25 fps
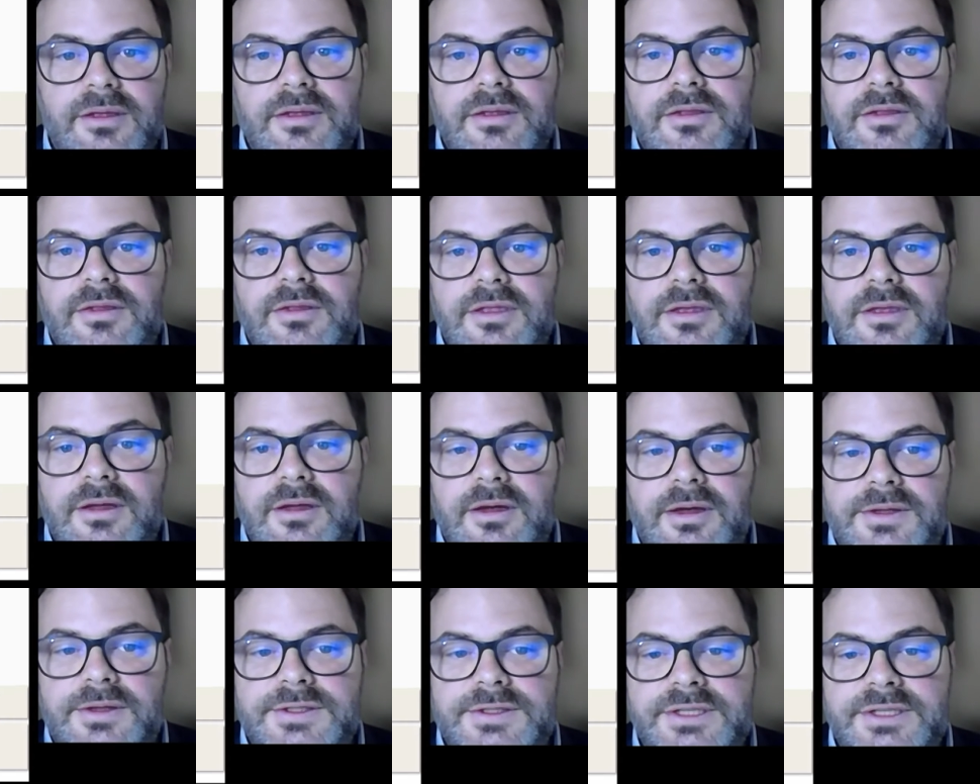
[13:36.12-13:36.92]
the
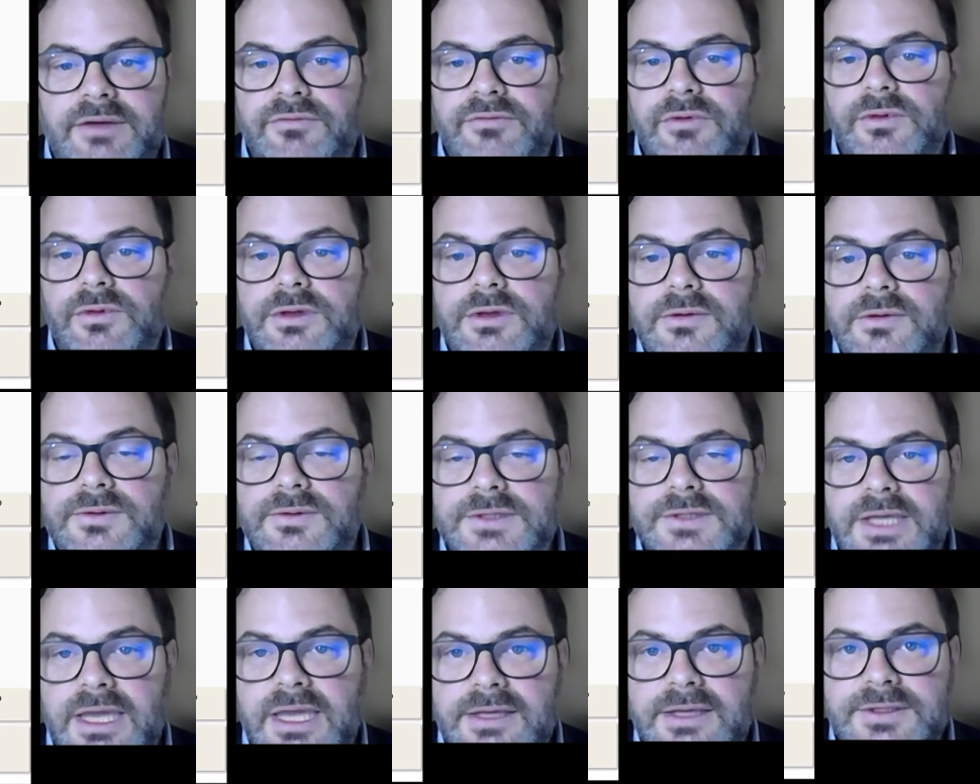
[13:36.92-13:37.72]
several
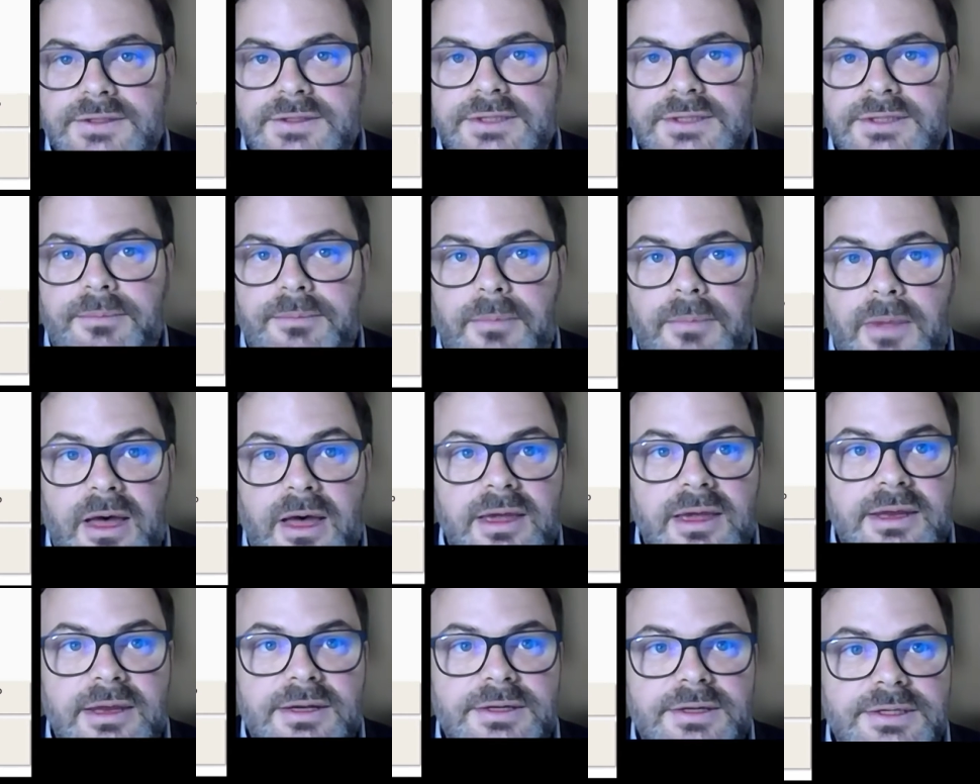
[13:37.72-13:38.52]
use cases in
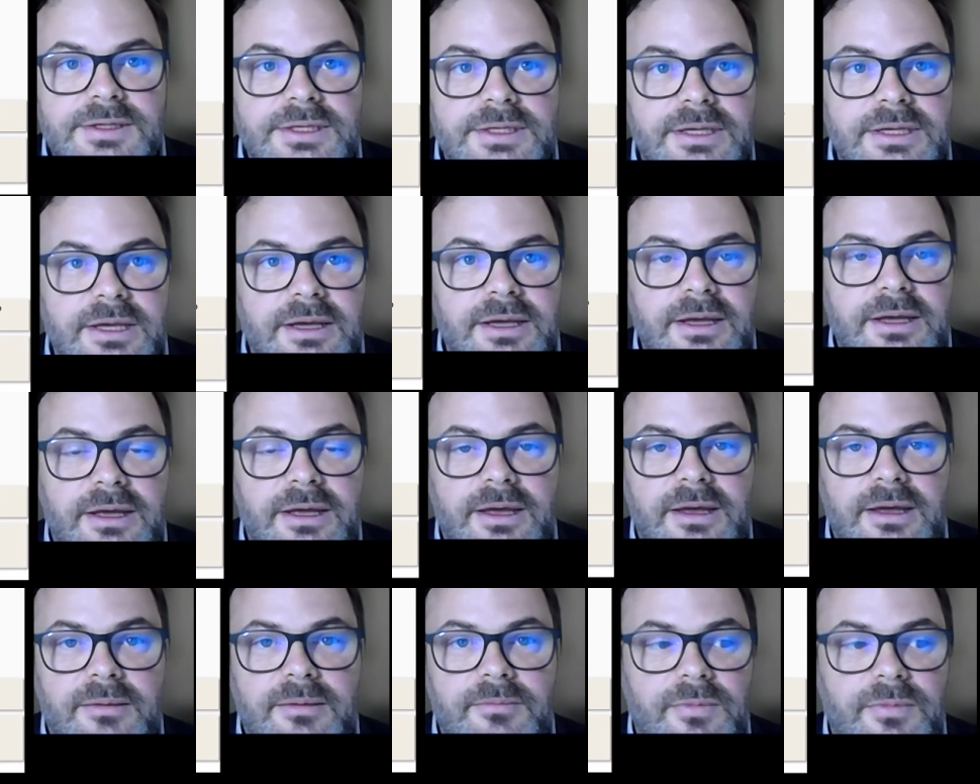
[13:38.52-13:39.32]
mind.
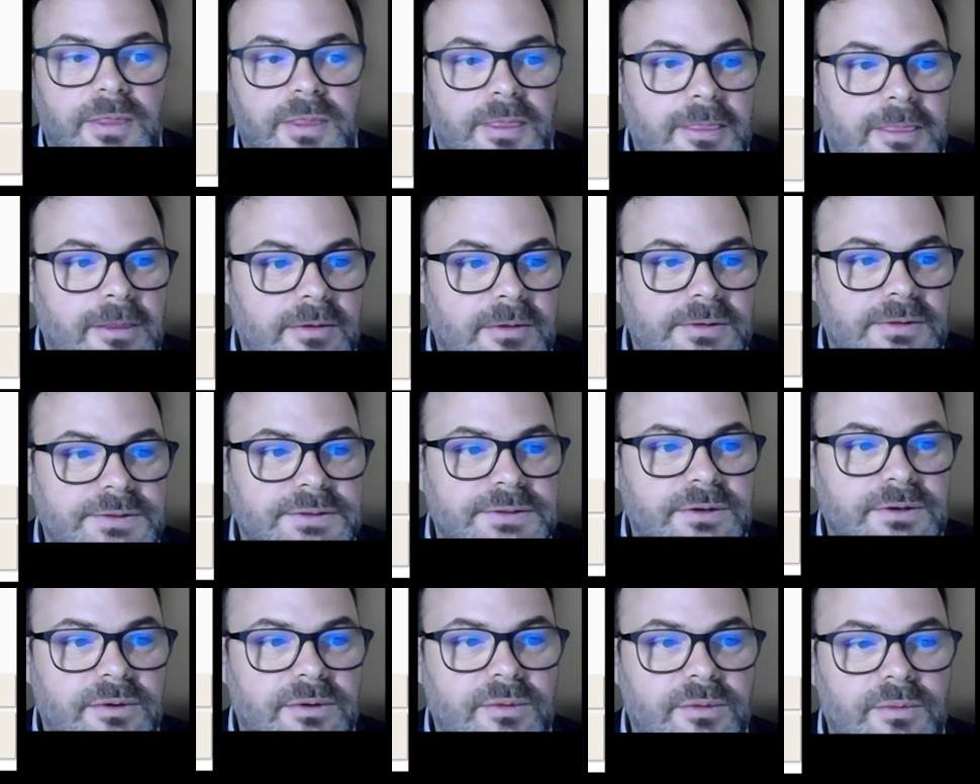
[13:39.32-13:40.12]

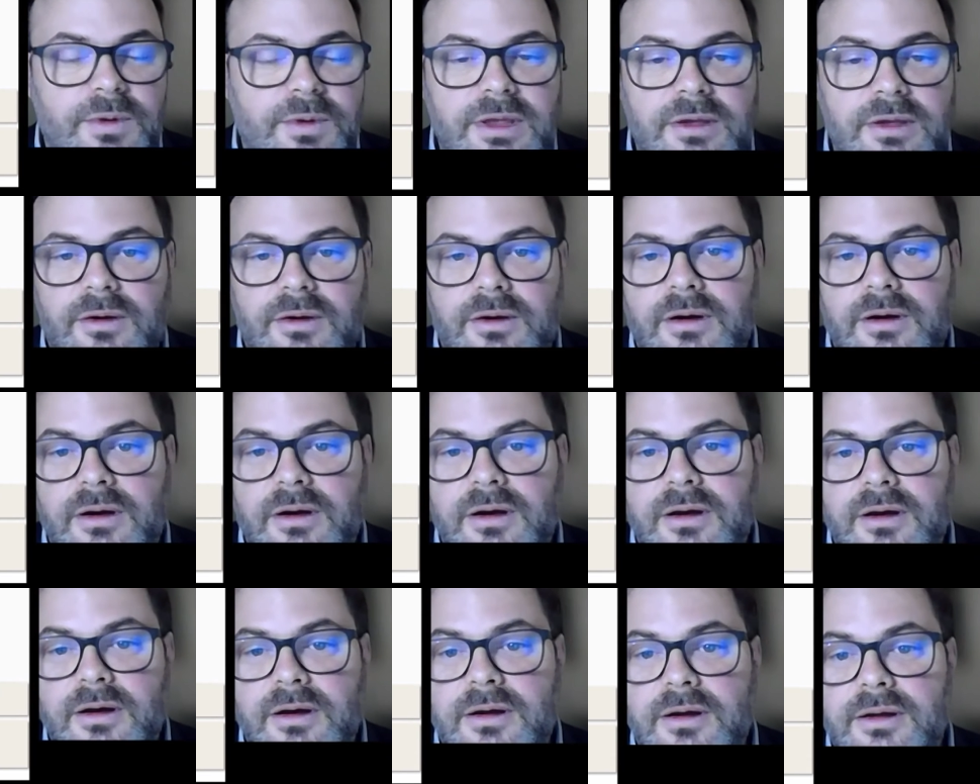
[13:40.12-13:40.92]
So we
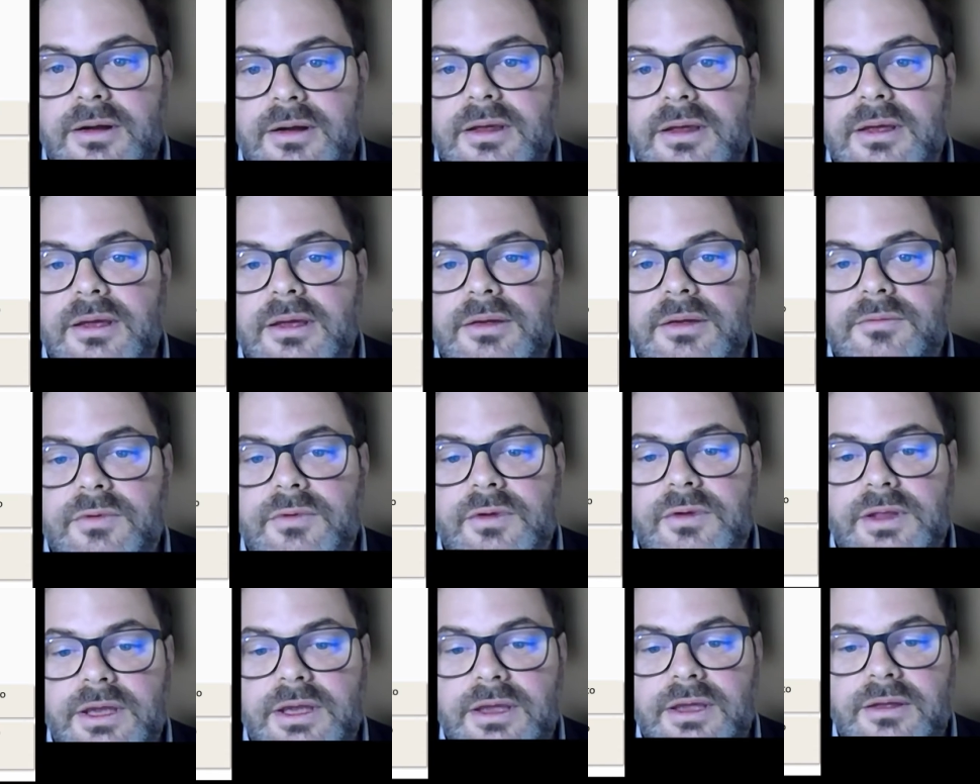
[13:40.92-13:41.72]
are
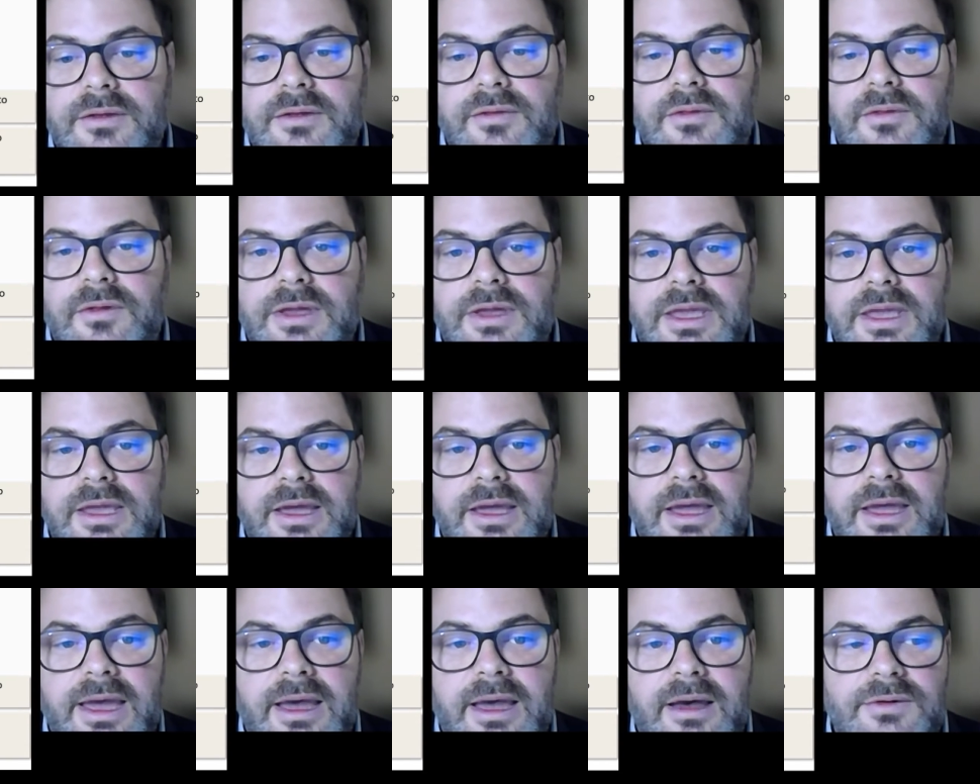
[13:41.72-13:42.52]
really looking
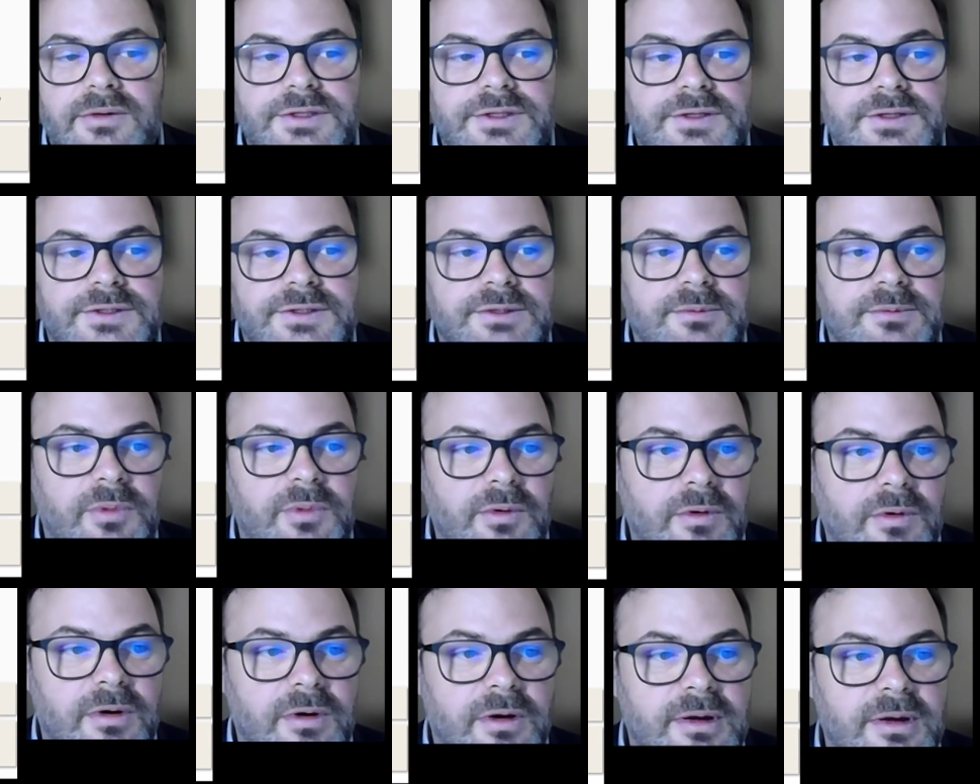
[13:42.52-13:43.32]
at how to
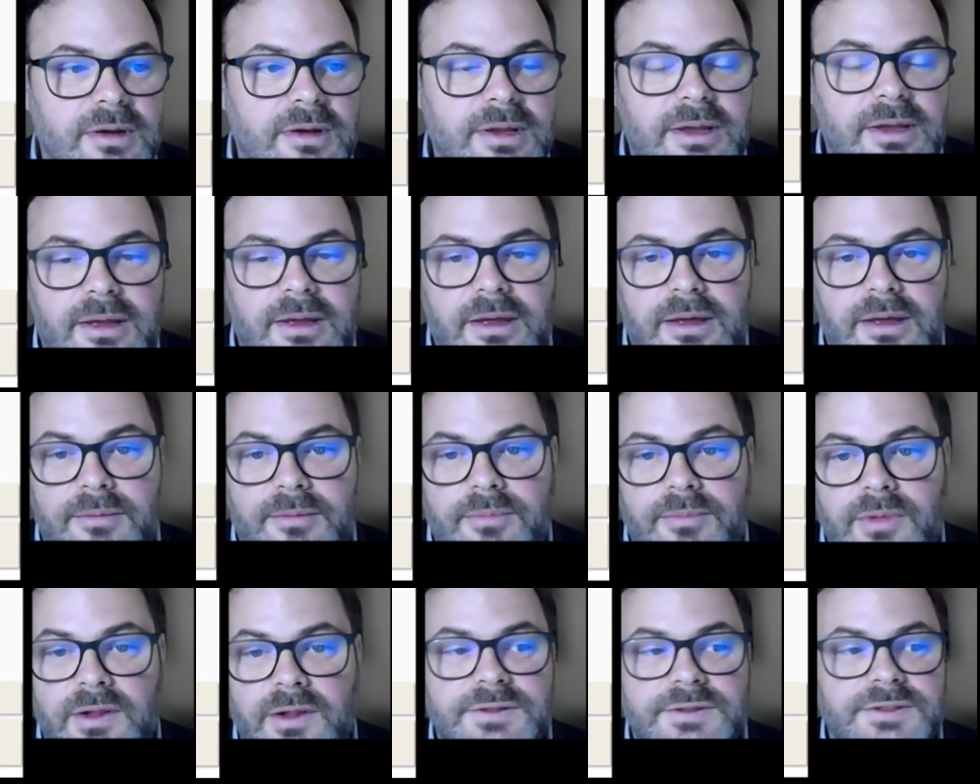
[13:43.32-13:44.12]
support
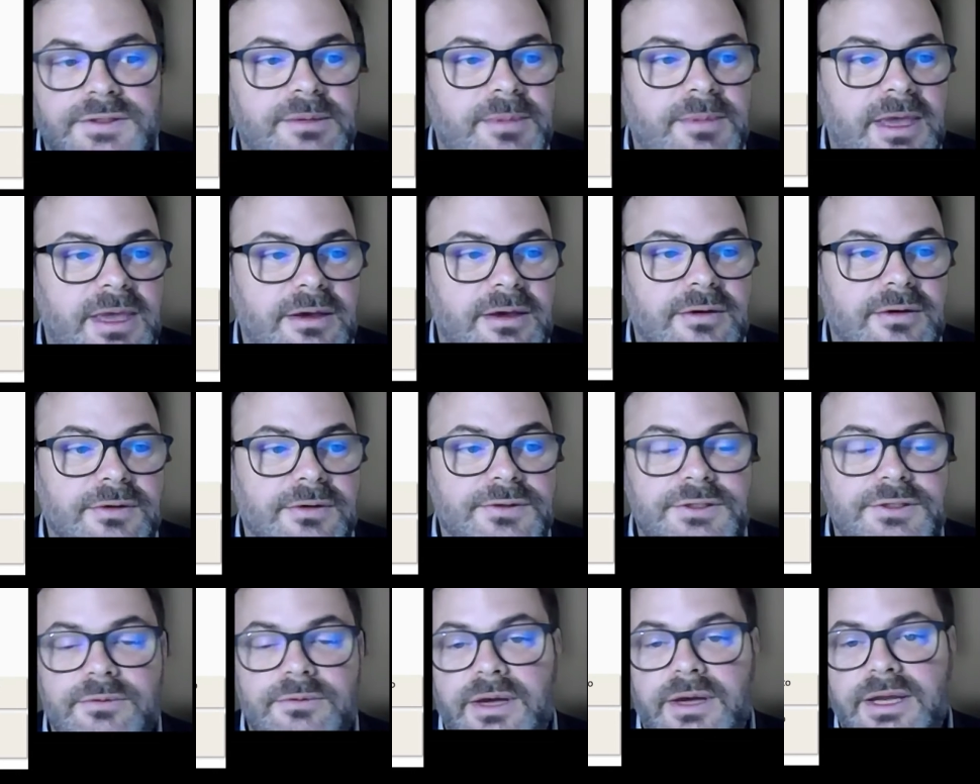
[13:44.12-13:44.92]
policymakers to